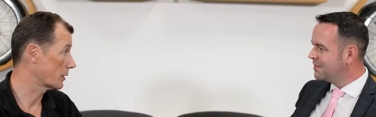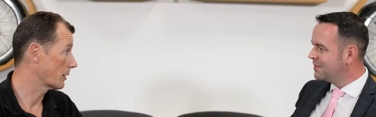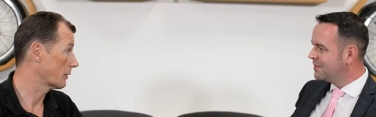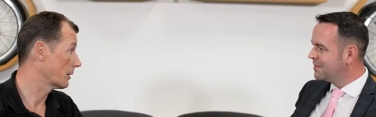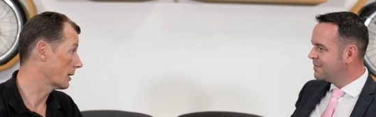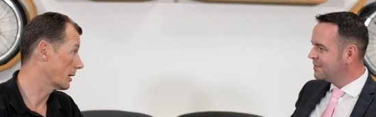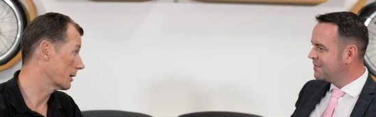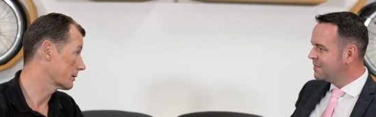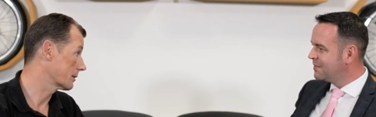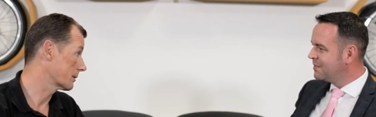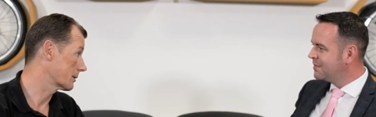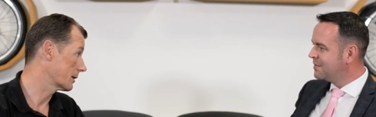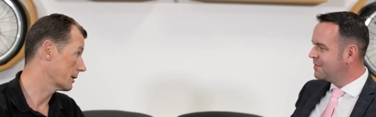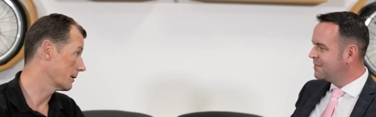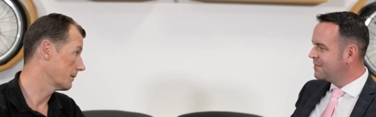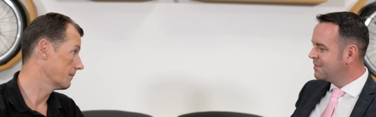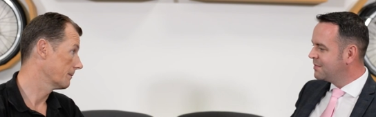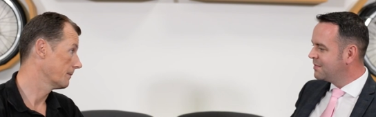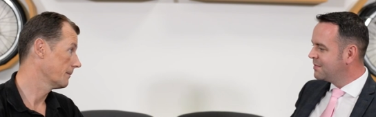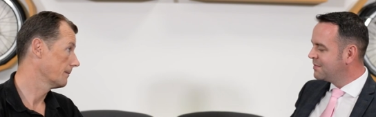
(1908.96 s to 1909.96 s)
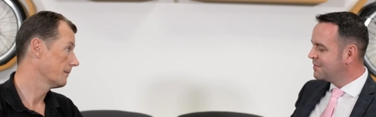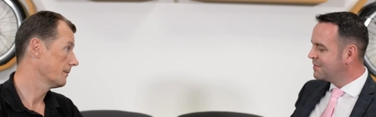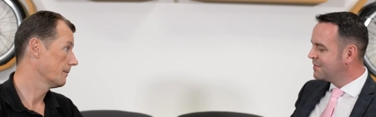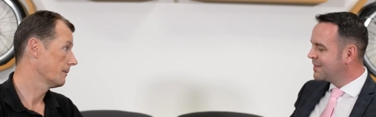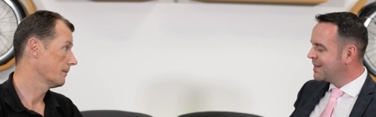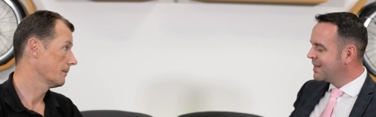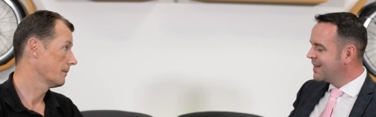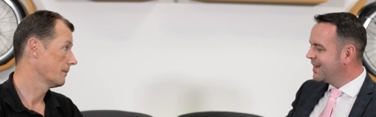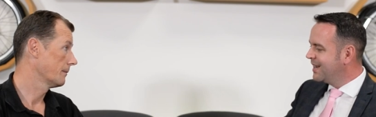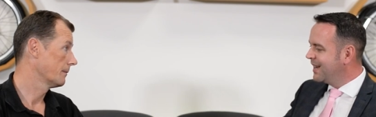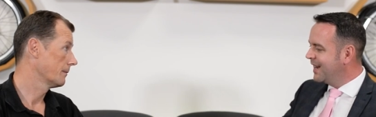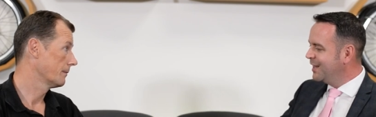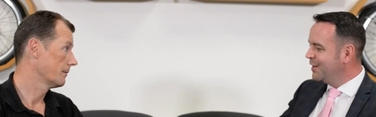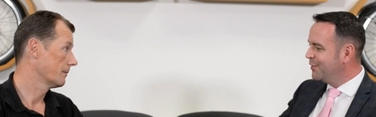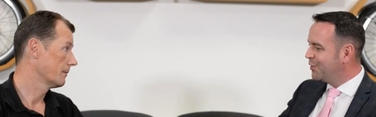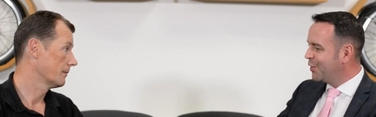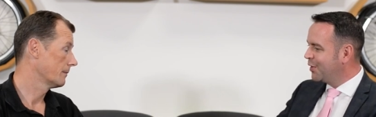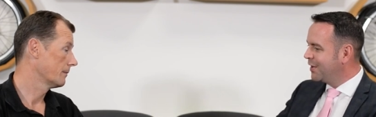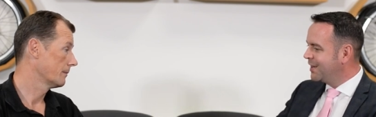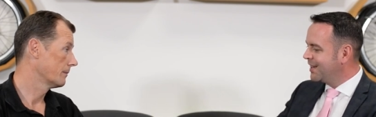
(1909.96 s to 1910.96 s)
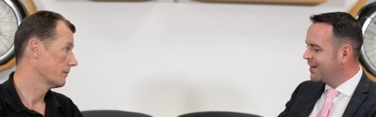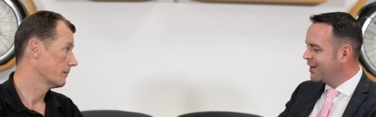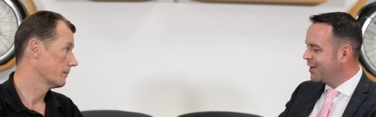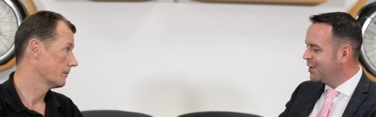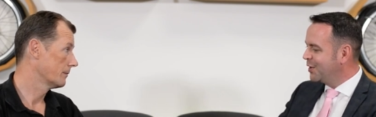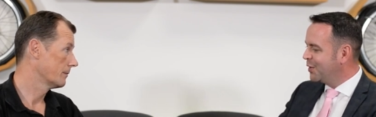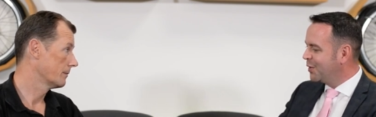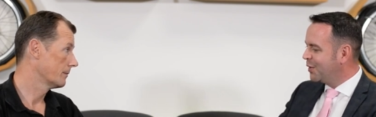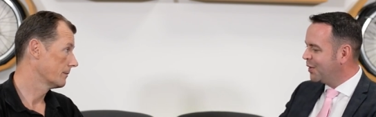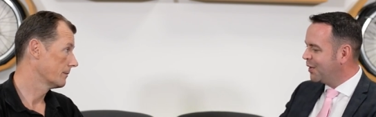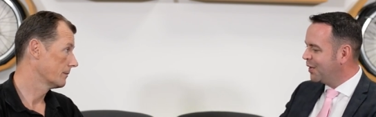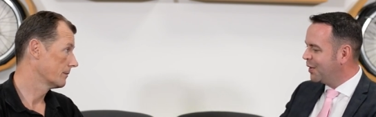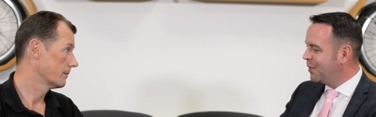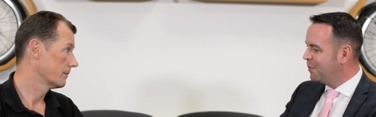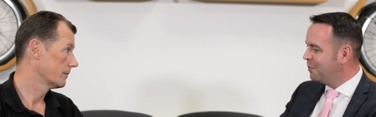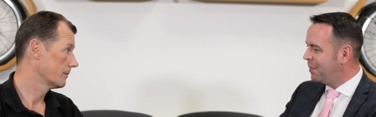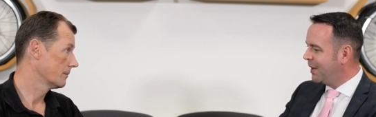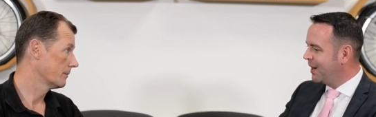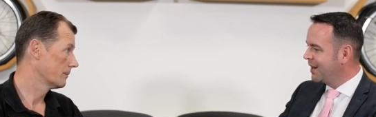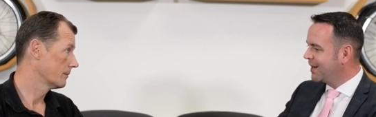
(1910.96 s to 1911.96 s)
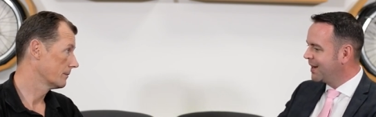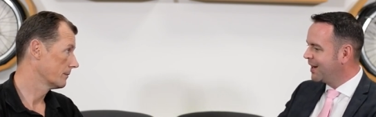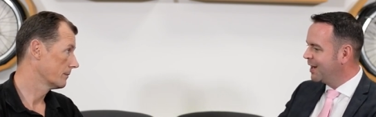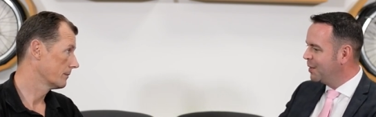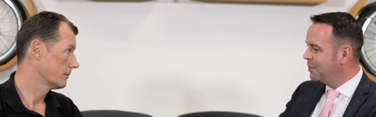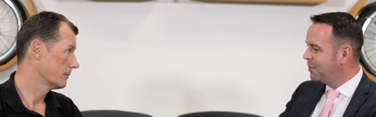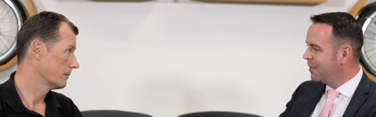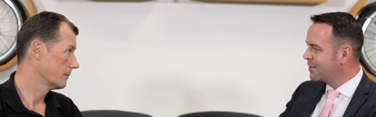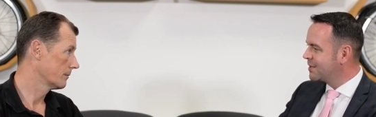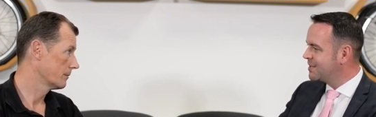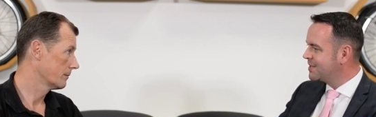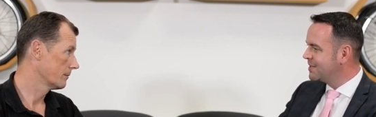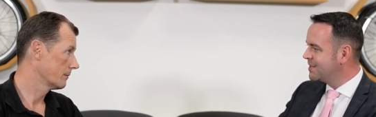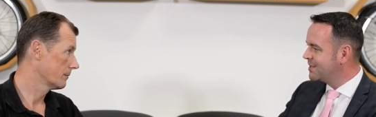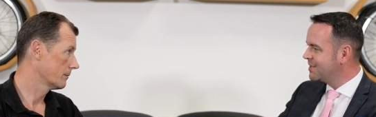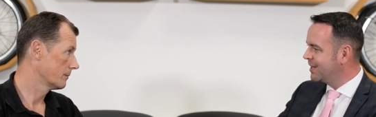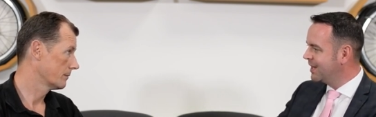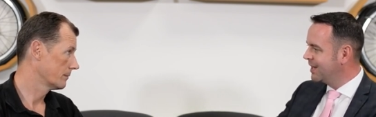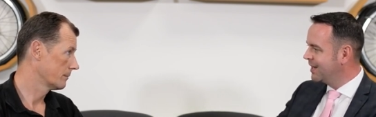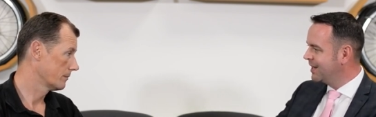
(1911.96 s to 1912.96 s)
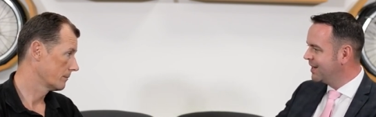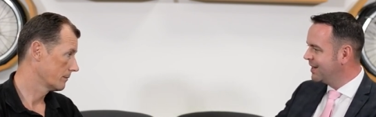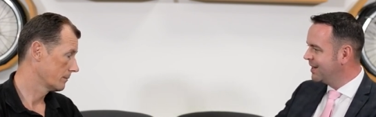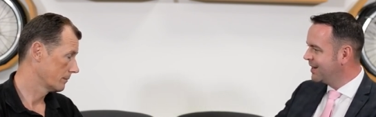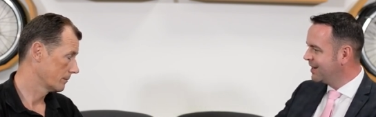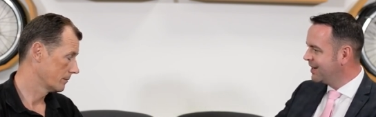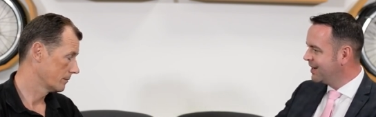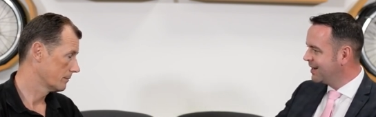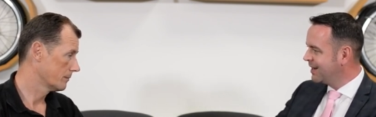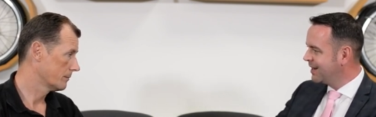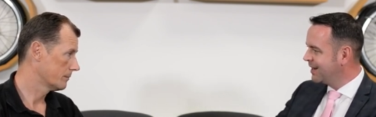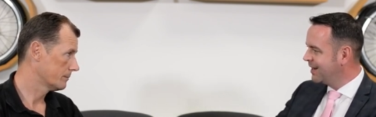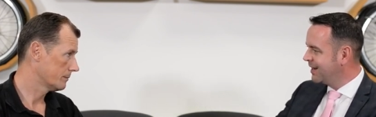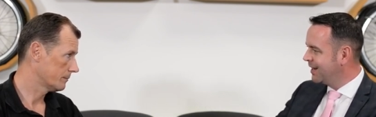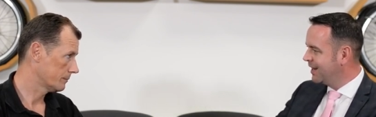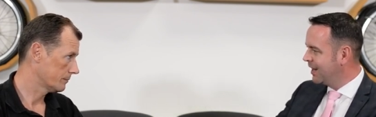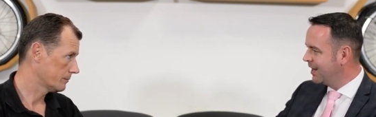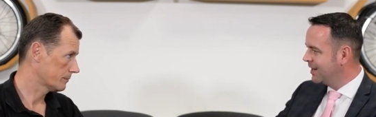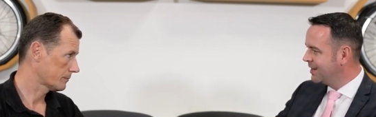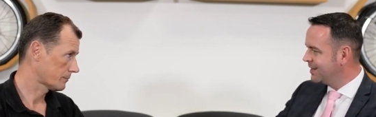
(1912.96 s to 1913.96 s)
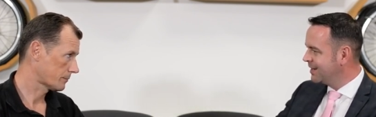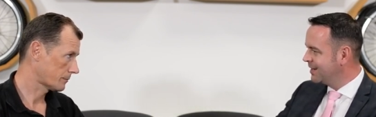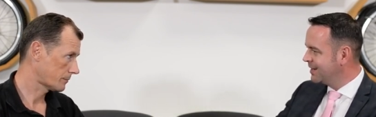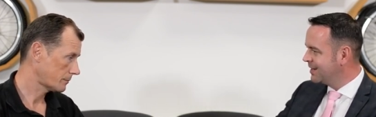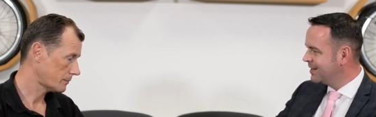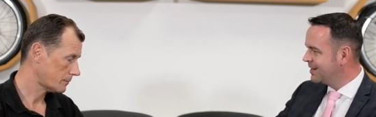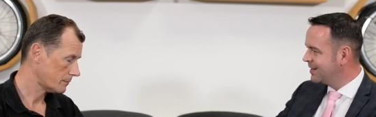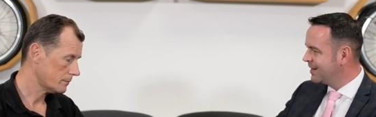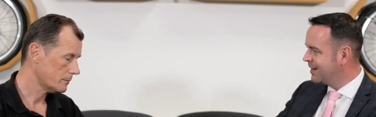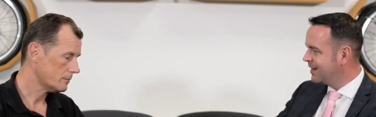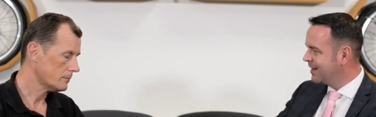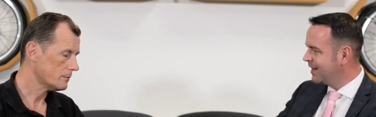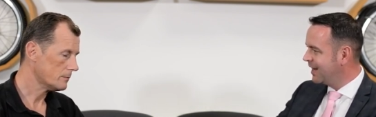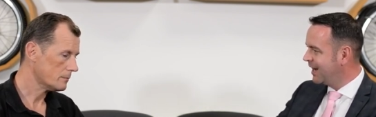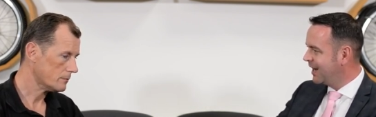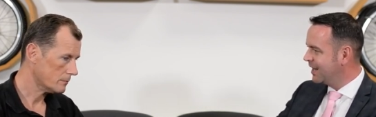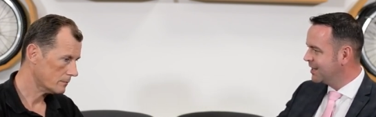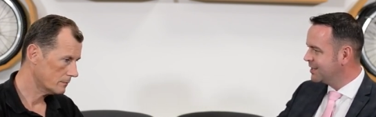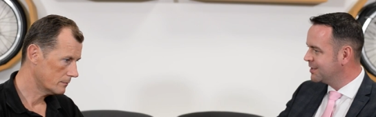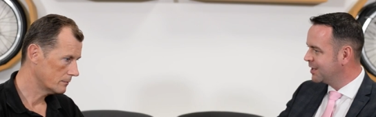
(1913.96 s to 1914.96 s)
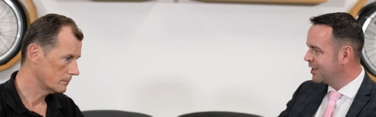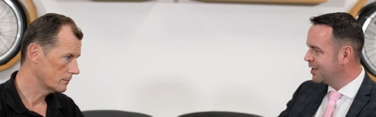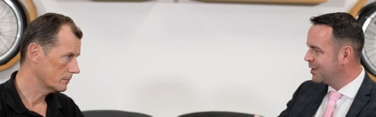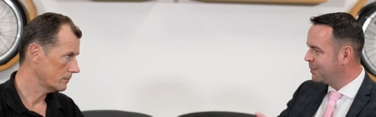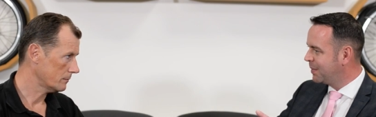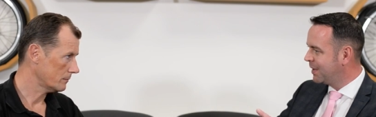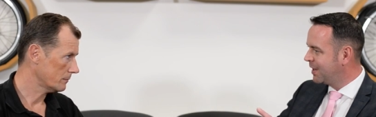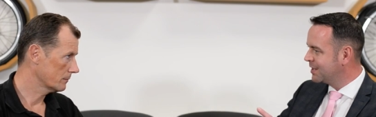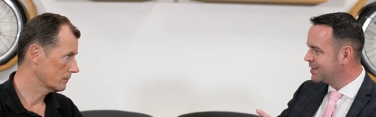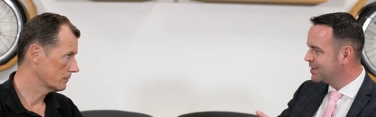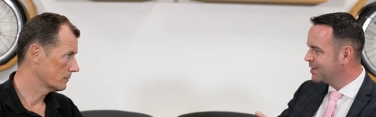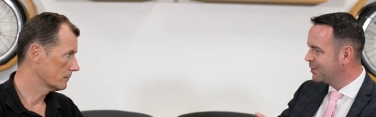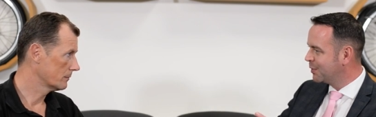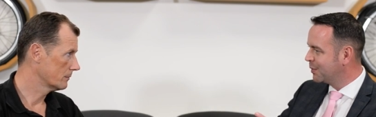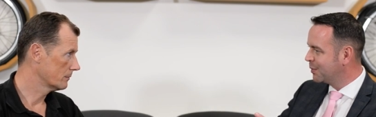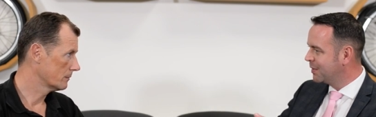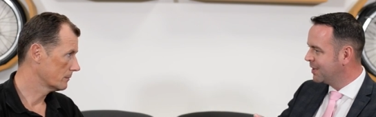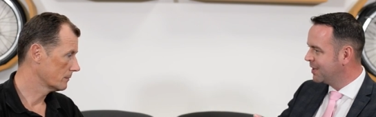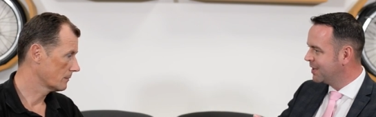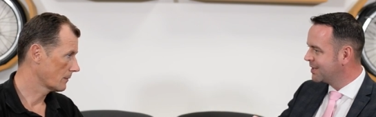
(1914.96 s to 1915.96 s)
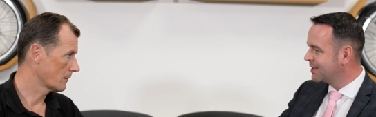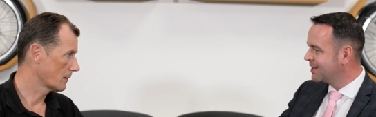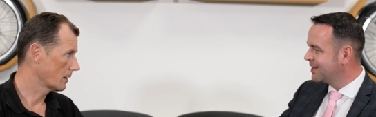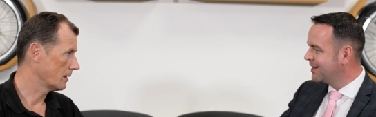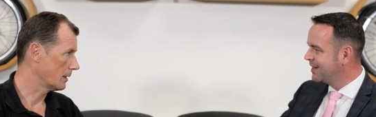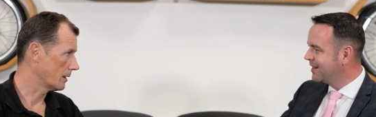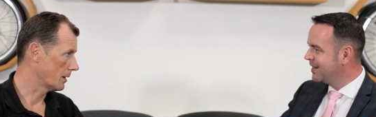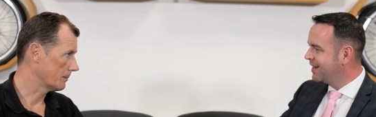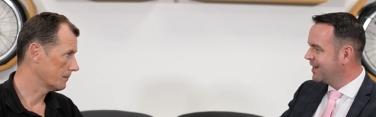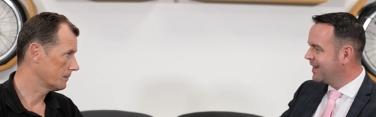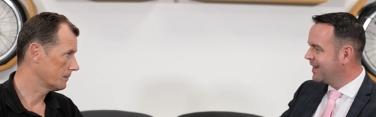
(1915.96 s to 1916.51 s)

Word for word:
Speaker 1: what I'd like to see.
Speaker 2: And you've already got your bike hire boxes in London and other parts of the world. Yeah.